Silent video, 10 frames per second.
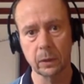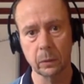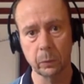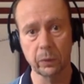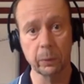
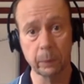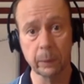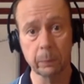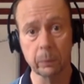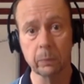with the
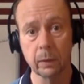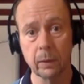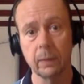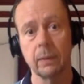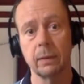people
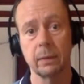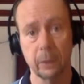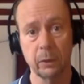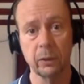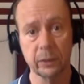that
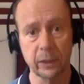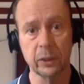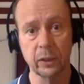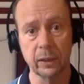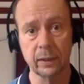are
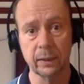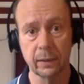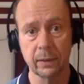essentially